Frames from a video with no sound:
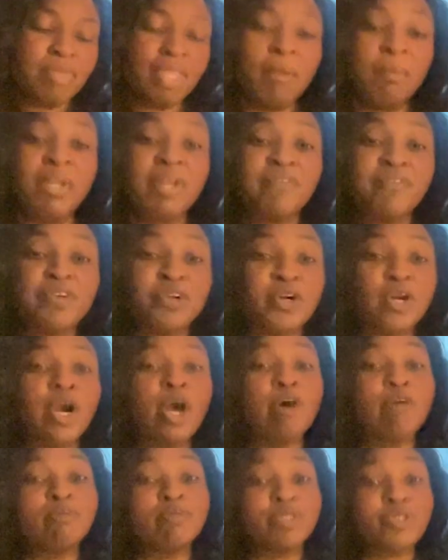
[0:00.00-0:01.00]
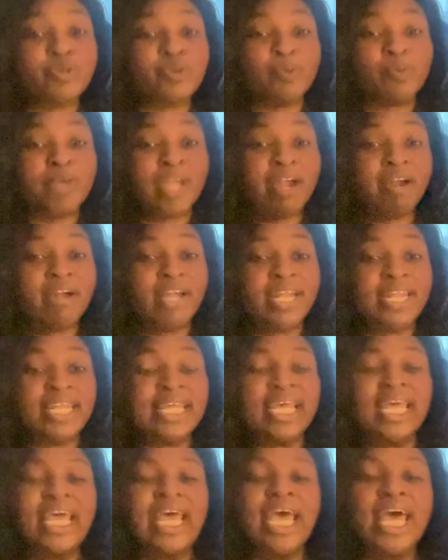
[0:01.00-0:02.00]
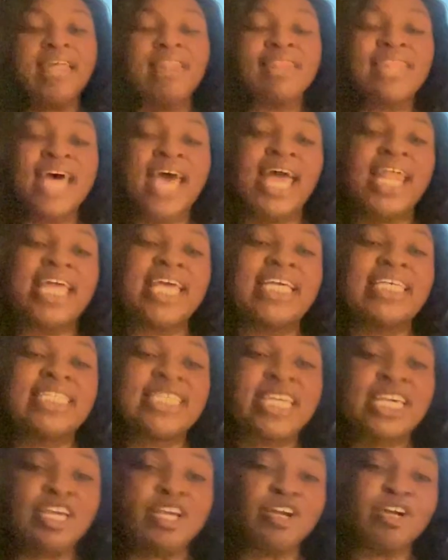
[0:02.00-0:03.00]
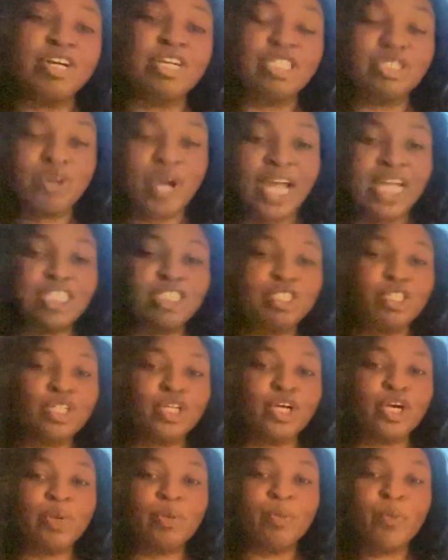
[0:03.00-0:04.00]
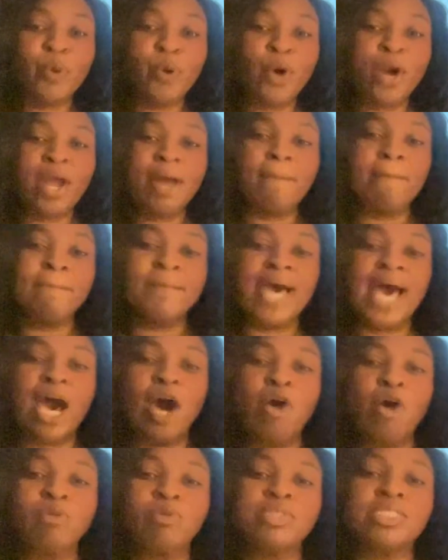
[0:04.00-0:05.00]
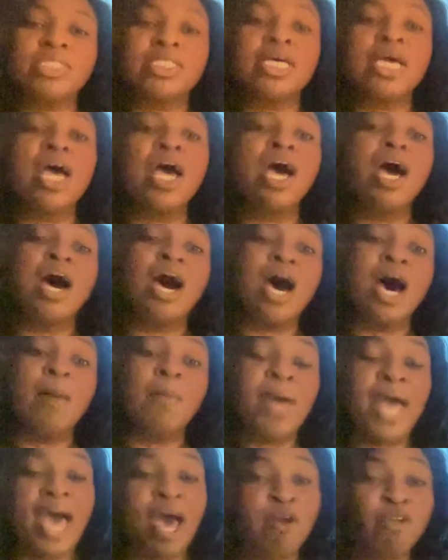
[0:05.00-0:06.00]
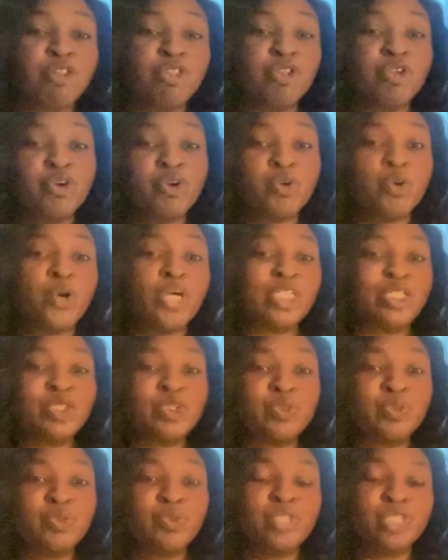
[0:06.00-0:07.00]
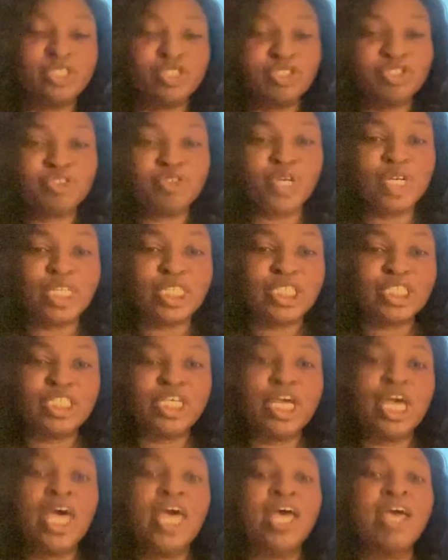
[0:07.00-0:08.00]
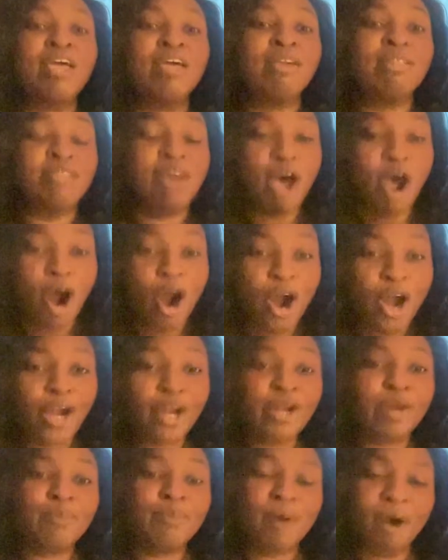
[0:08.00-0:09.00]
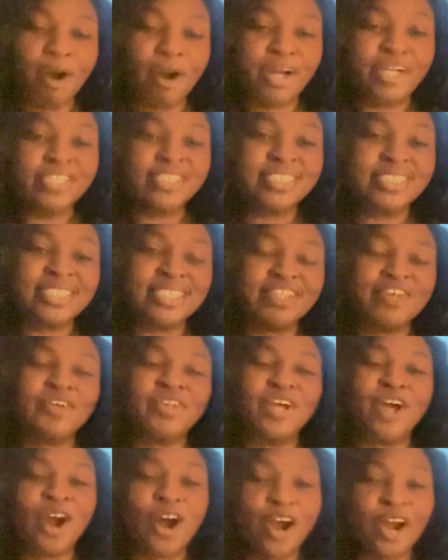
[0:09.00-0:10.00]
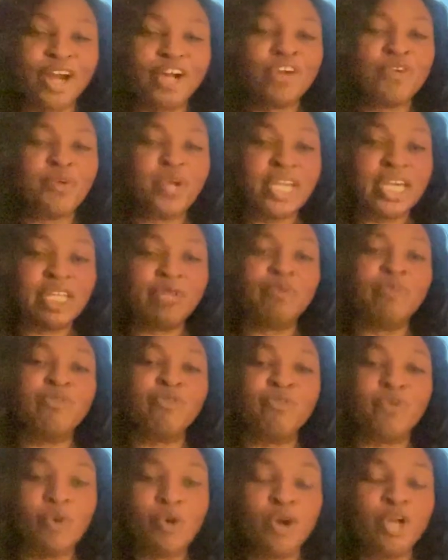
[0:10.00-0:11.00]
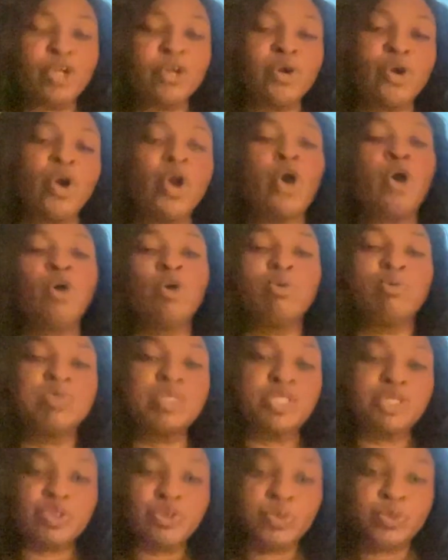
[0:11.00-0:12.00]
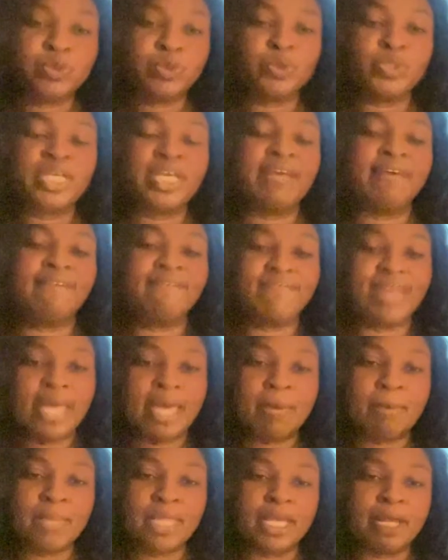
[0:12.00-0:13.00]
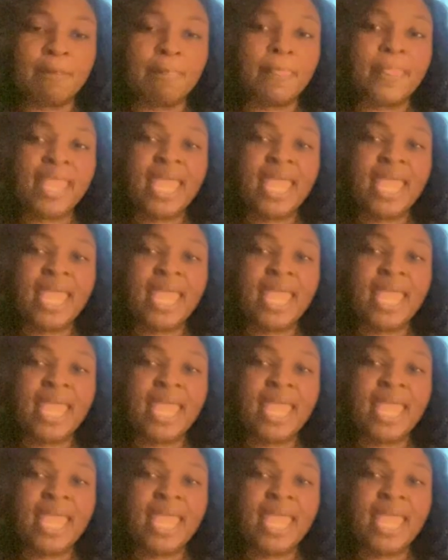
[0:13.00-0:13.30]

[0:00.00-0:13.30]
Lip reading: But if you're a homeschool parent that is here trying to learn more about how you're going to construct the art part or the art curriculum for your homeschooling family,